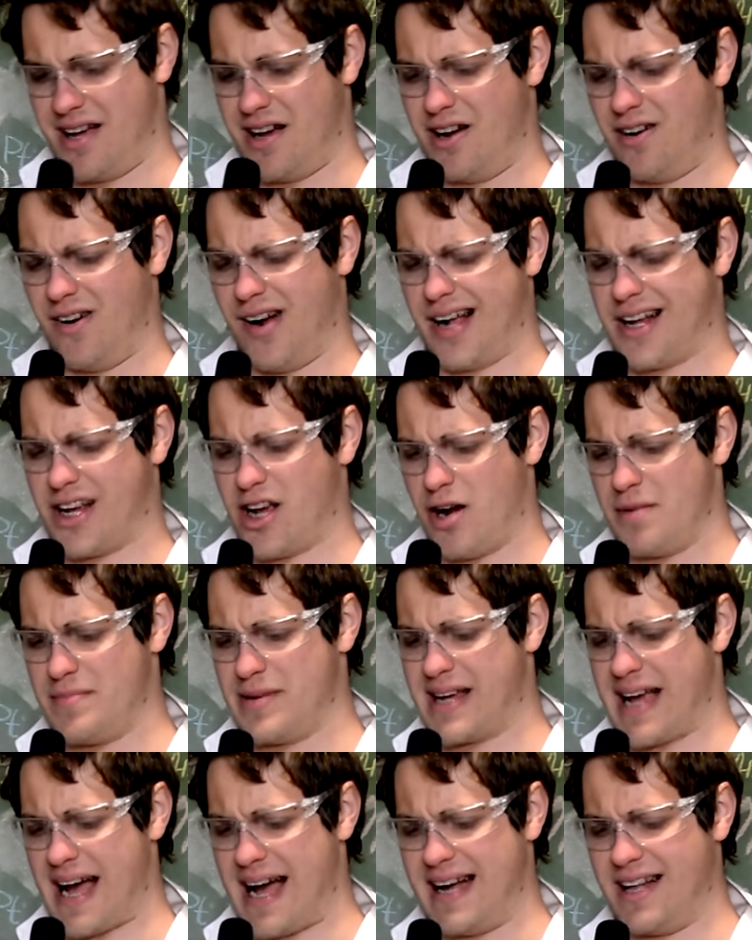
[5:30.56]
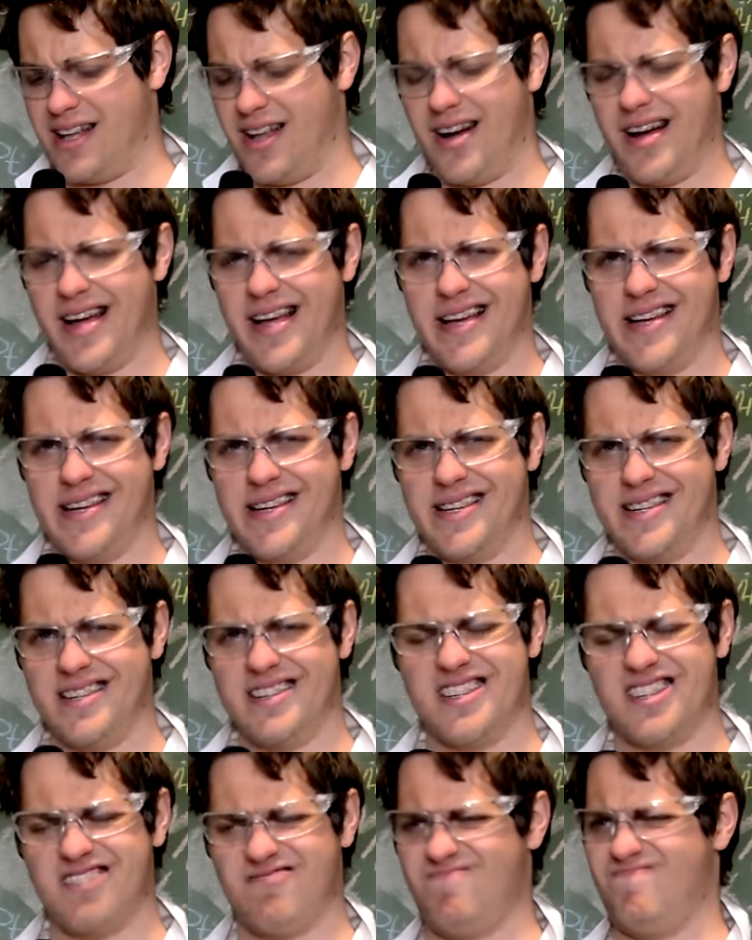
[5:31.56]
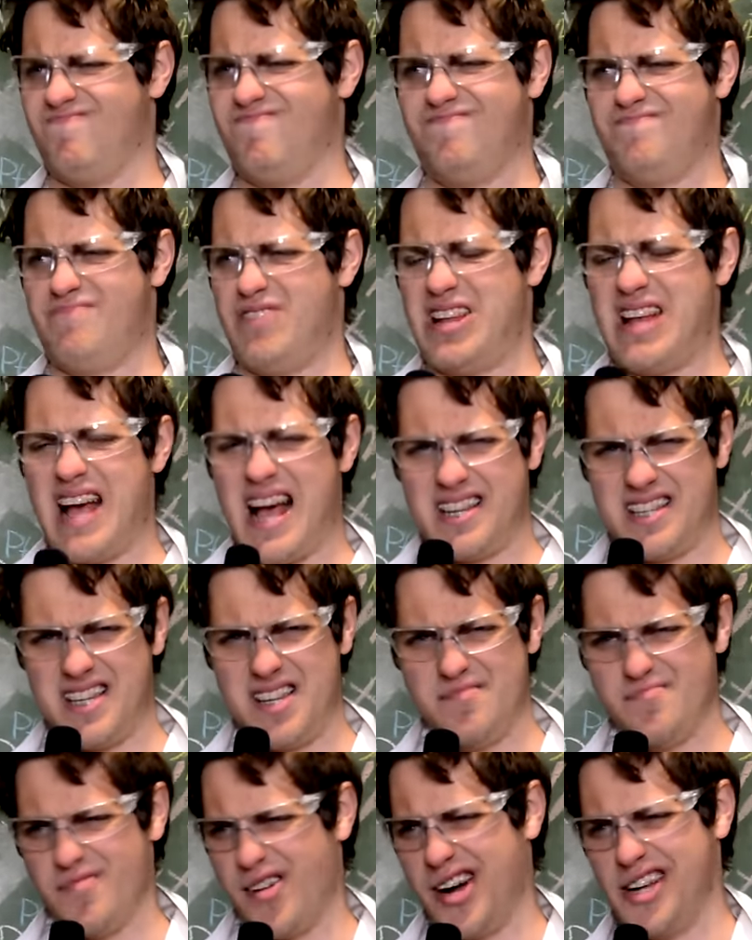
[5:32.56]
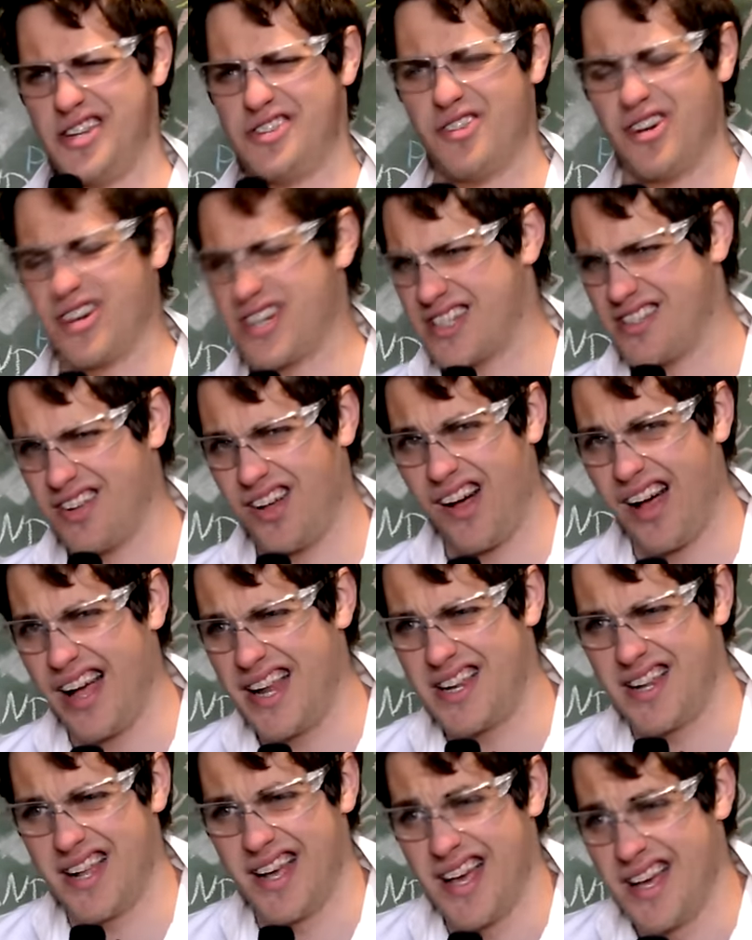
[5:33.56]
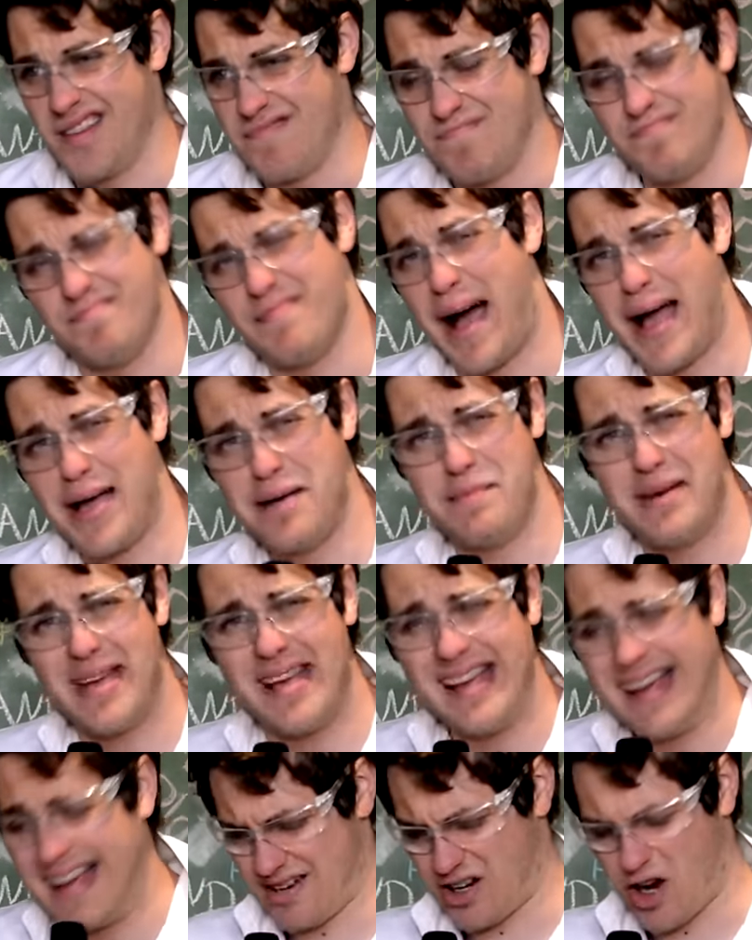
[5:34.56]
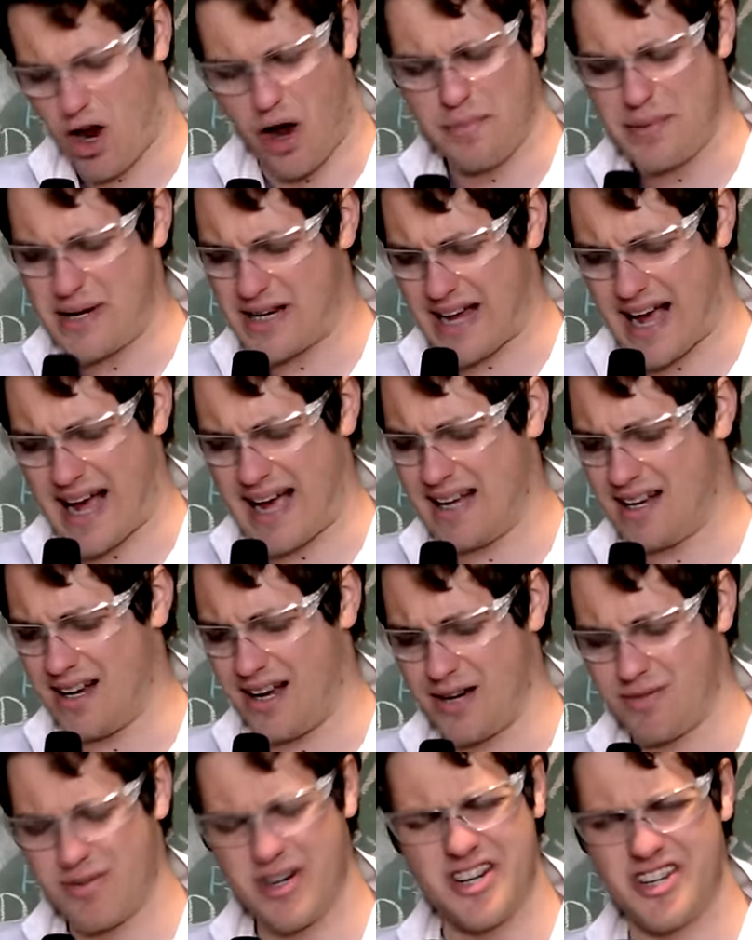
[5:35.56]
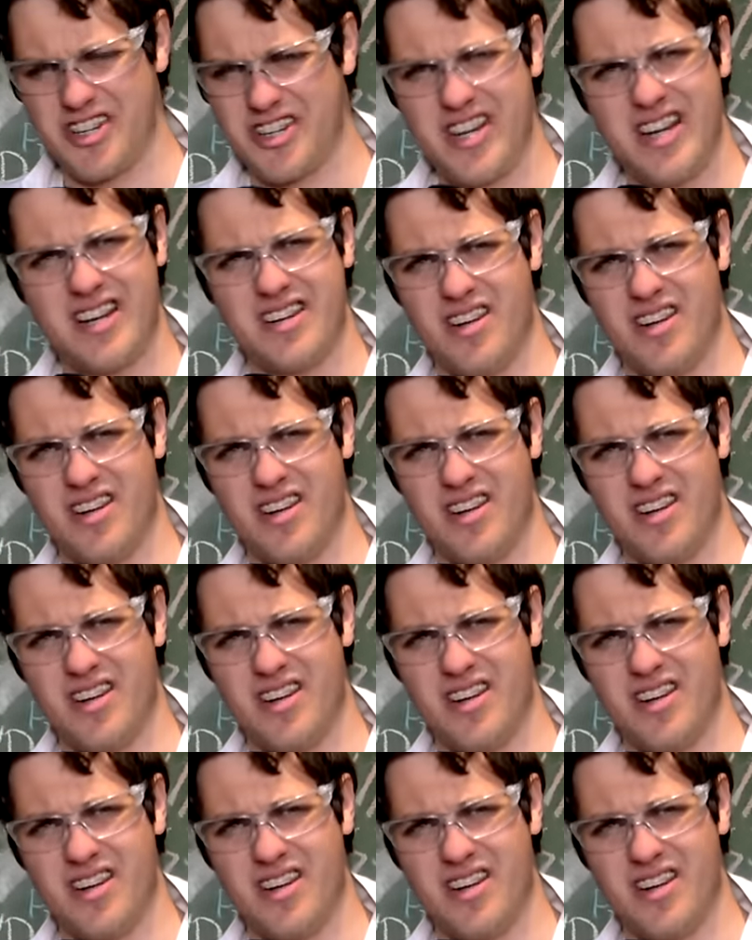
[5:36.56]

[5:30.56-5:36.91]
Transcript: Alright, common kali is potassium hydroxide, maybe. Common Kalo, what a shit